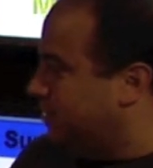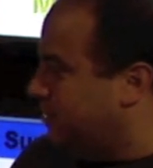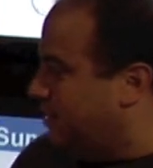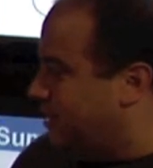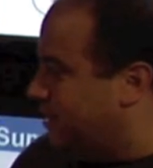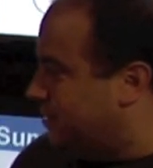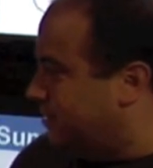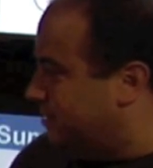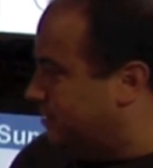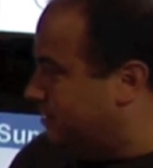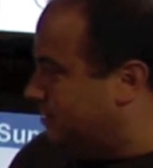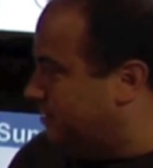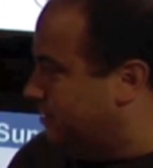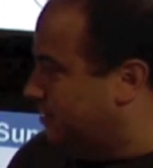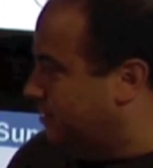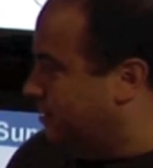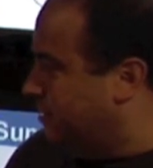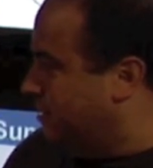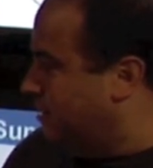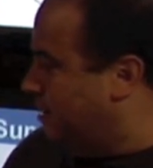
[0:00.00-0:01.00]
Next,
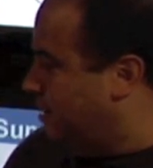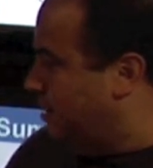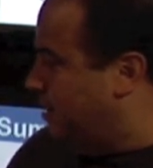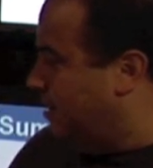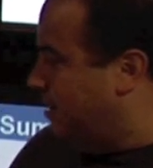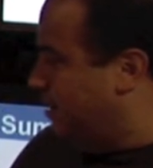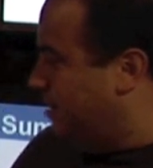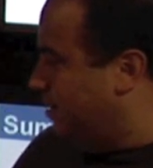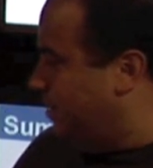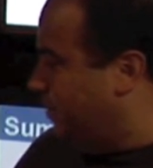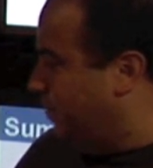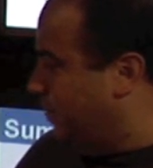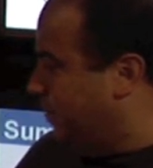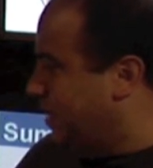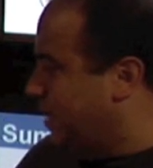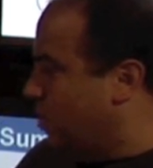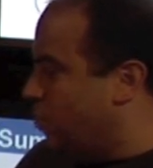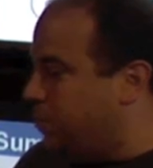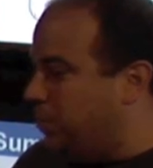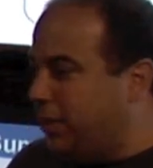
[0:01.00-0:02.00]

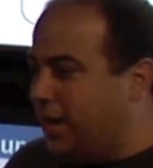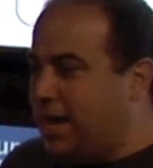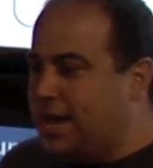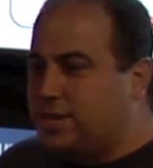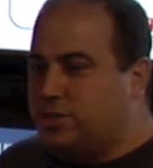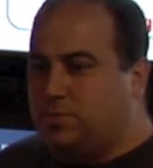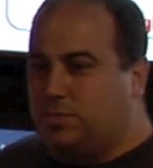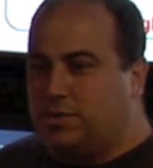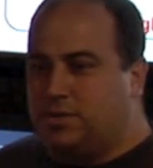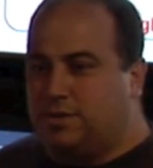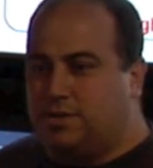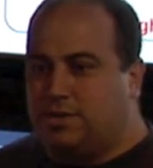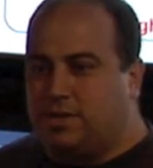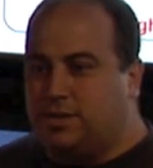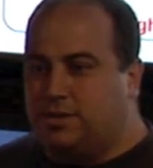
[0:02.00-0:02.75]
Neoplasma.